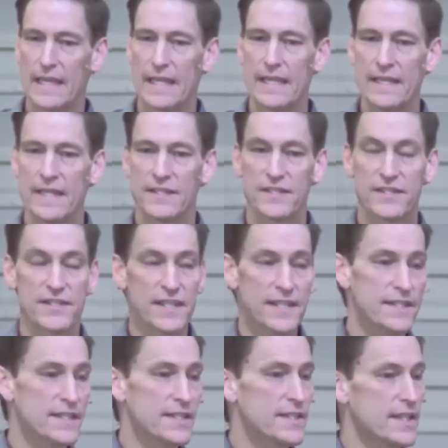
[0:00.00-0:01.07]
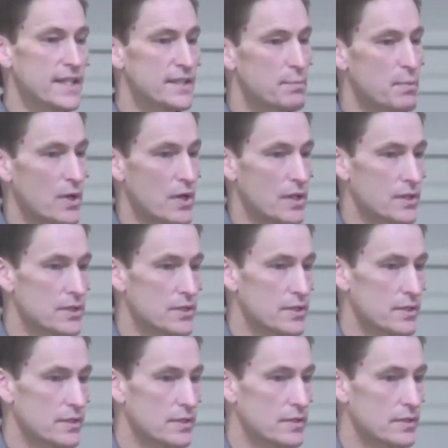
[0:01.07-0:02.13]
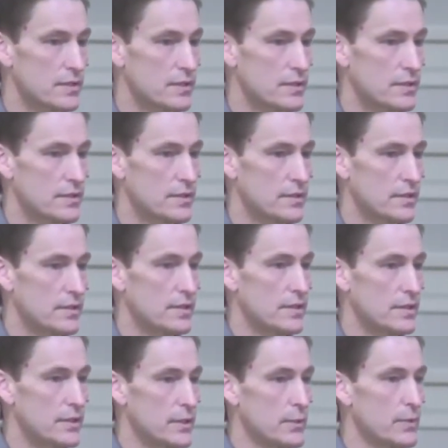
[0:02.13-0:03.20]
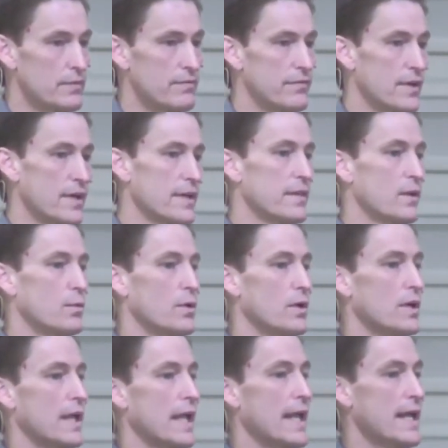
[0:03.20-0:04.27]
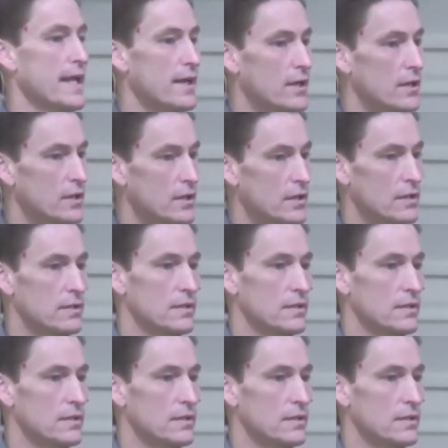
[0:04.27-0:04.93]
in its 66 books, you would find the word hell